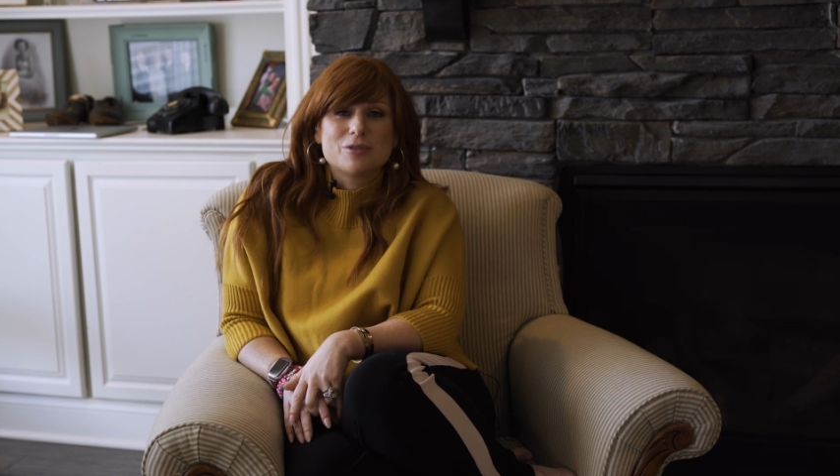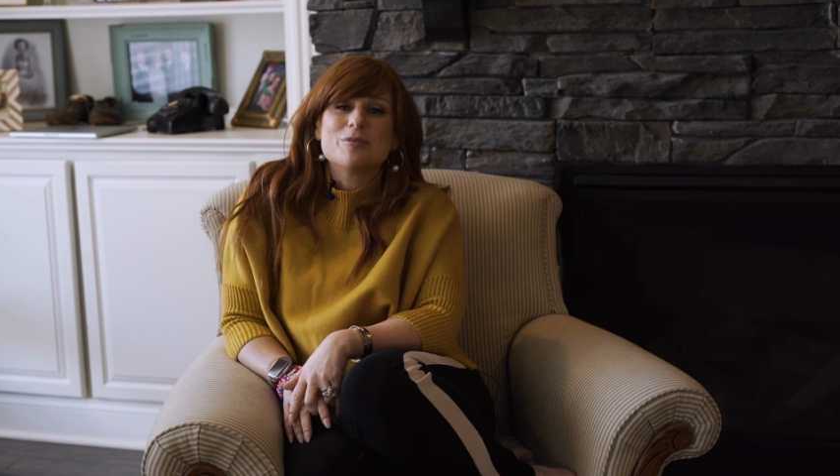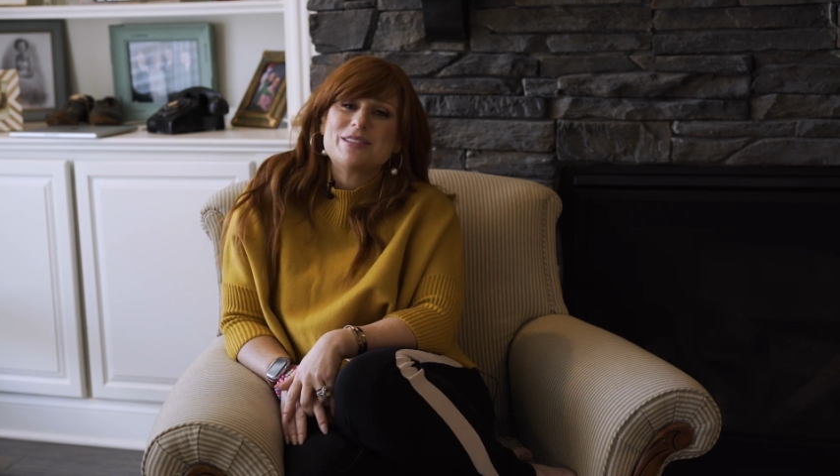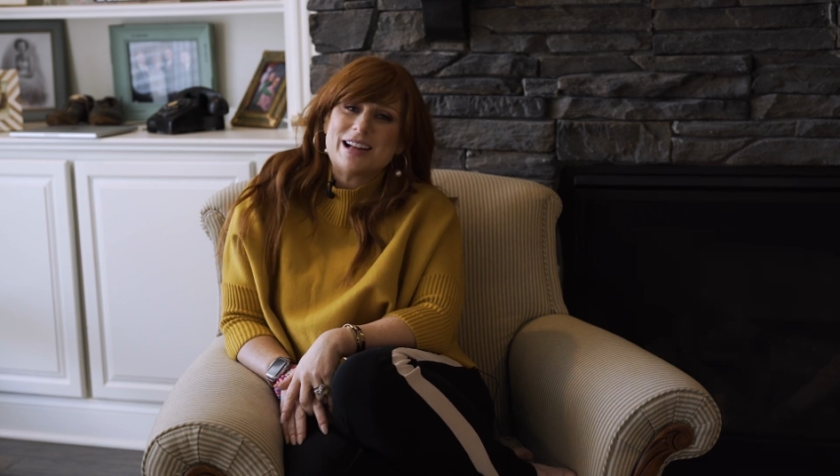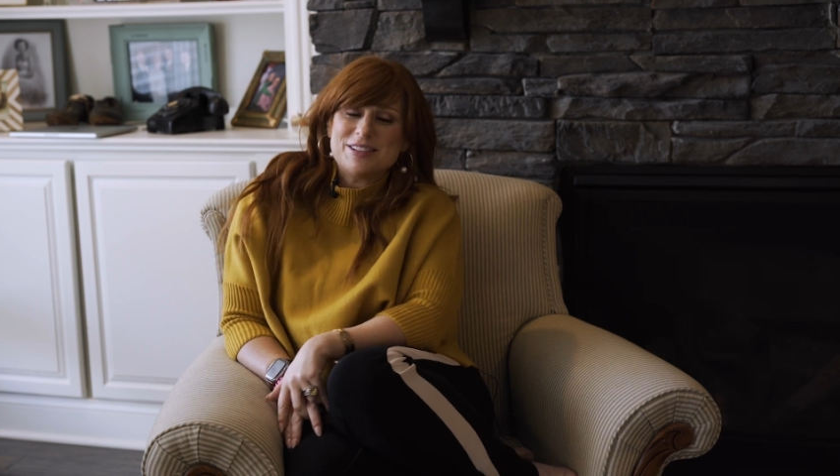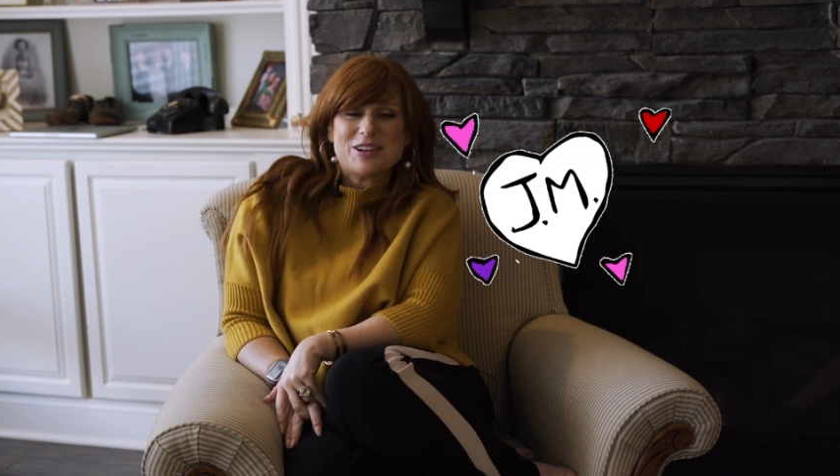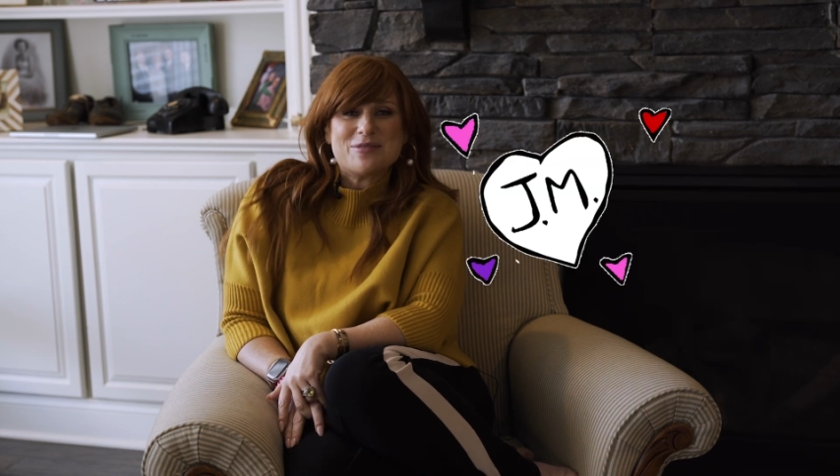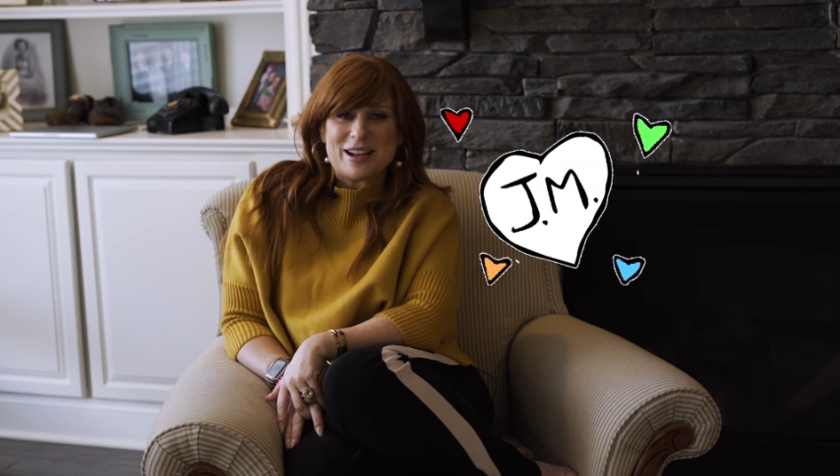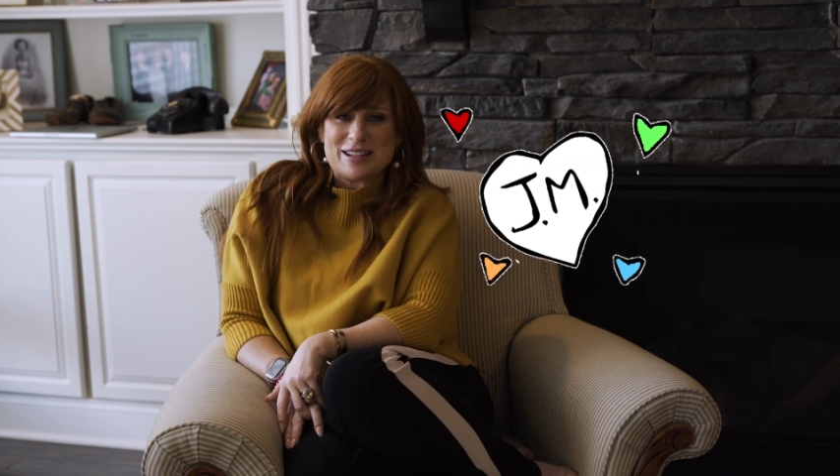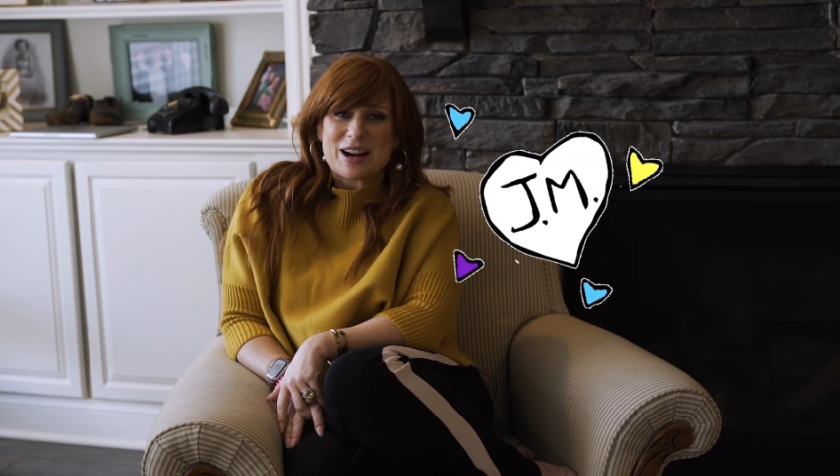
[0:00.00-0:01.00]
well, besides
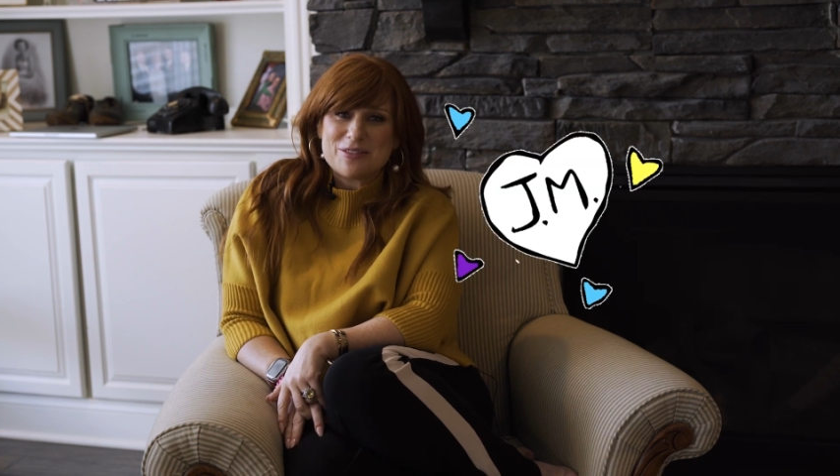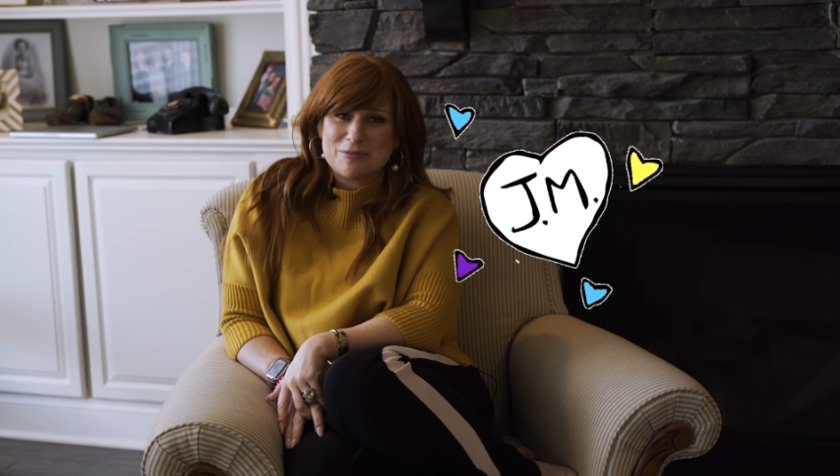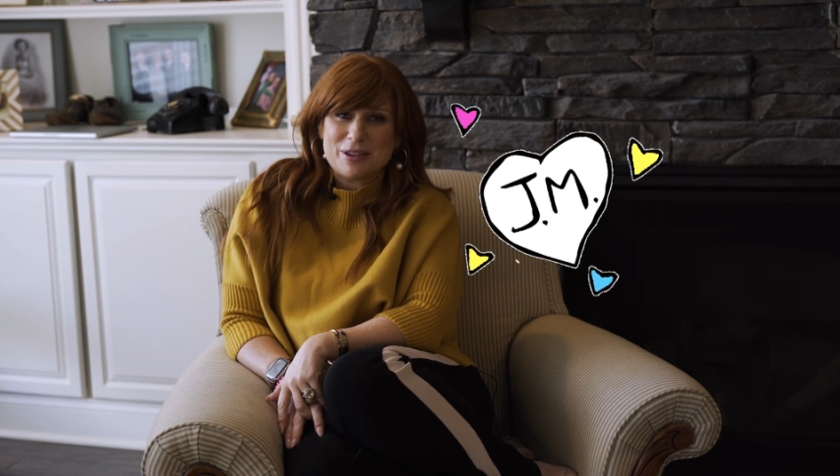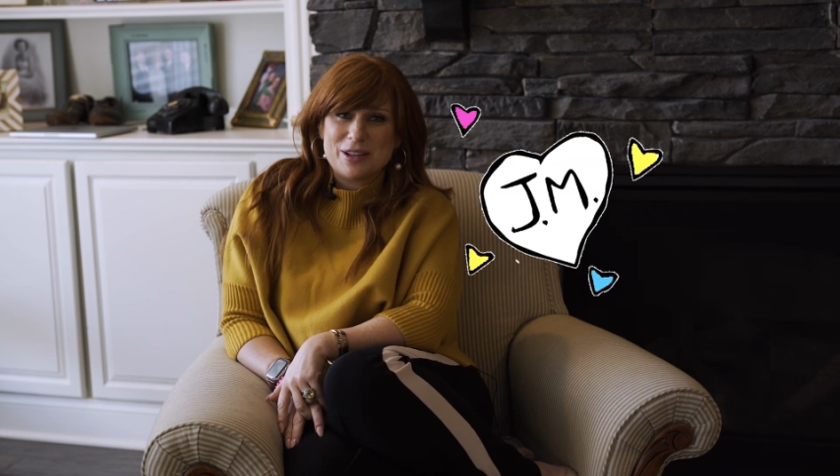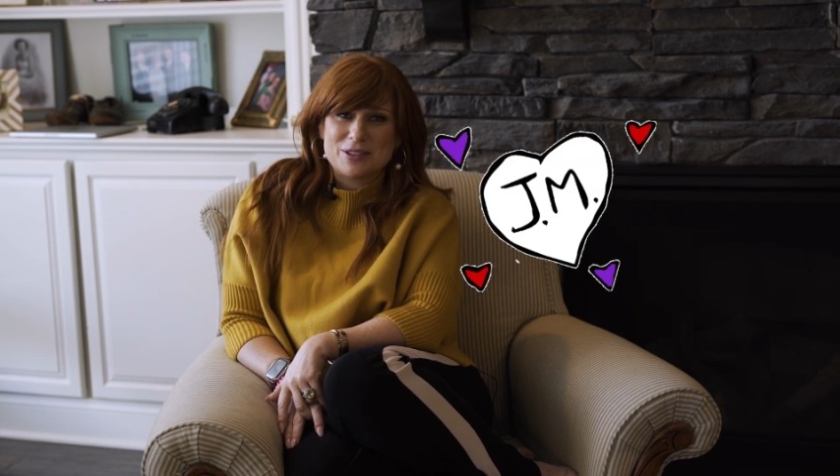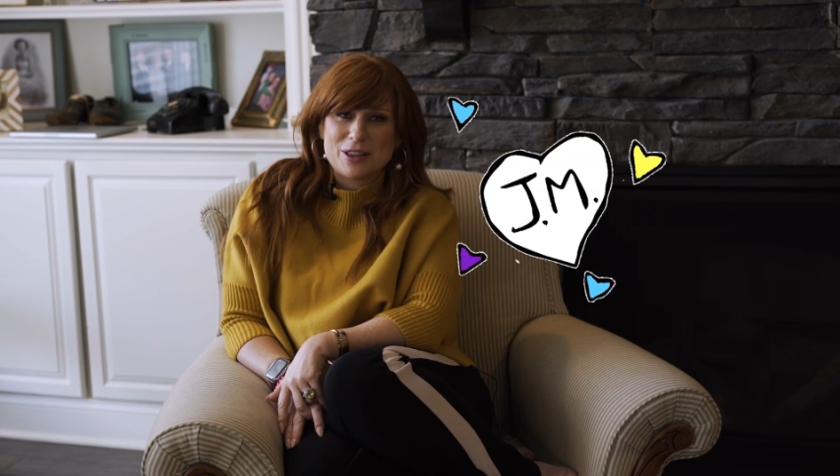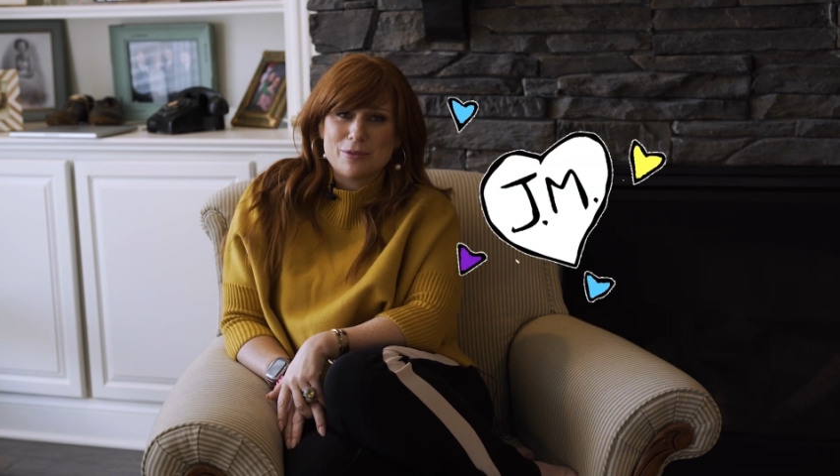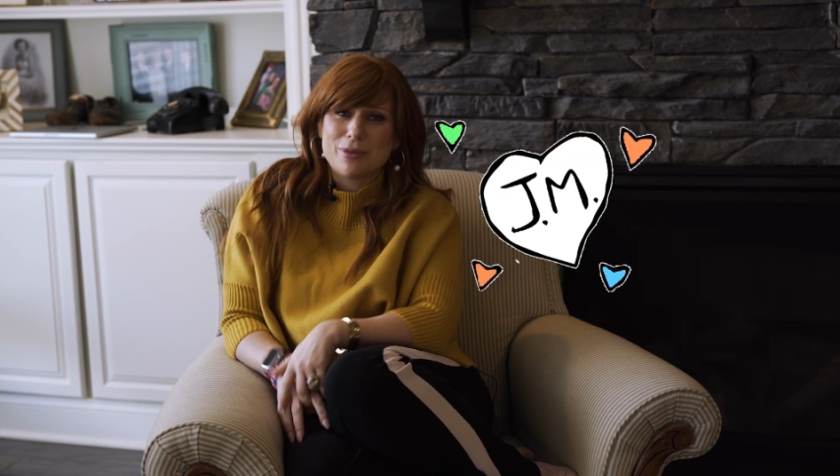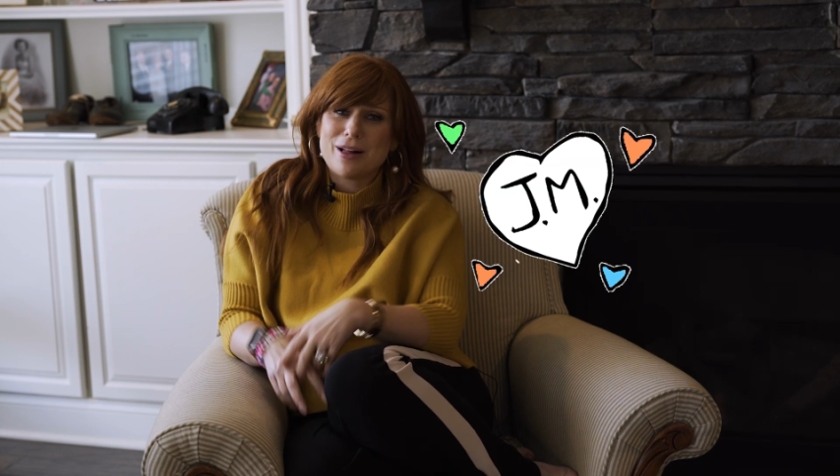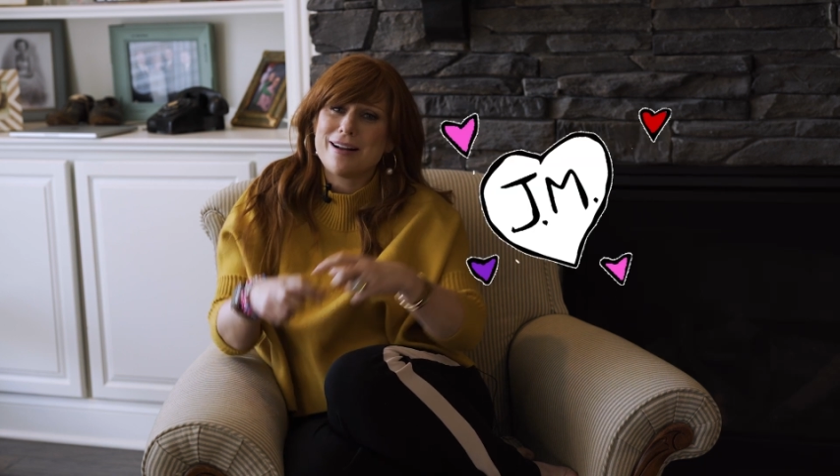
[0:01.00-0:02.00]
Joe McIntyre from New Kids on
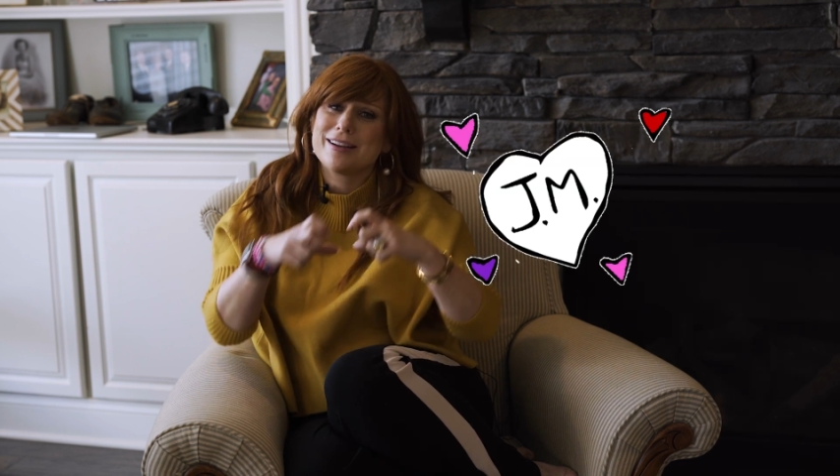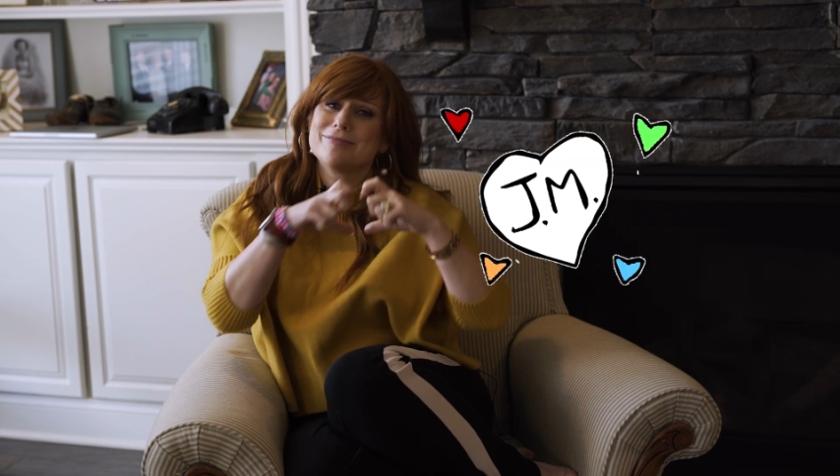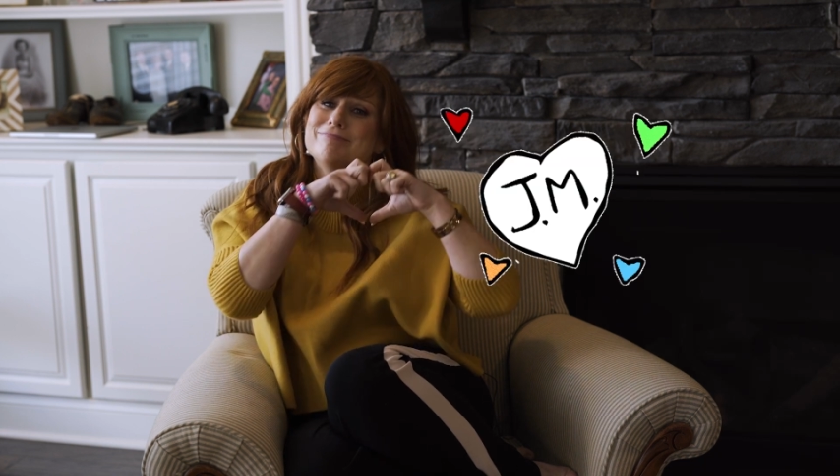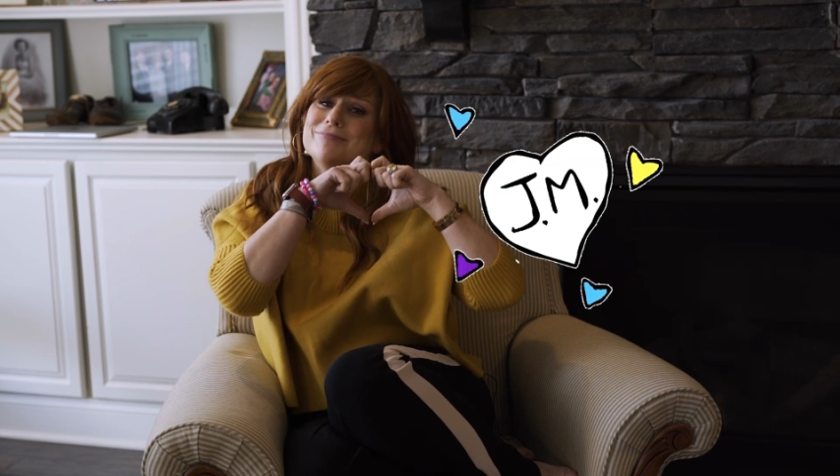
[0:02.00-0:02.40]
the Block,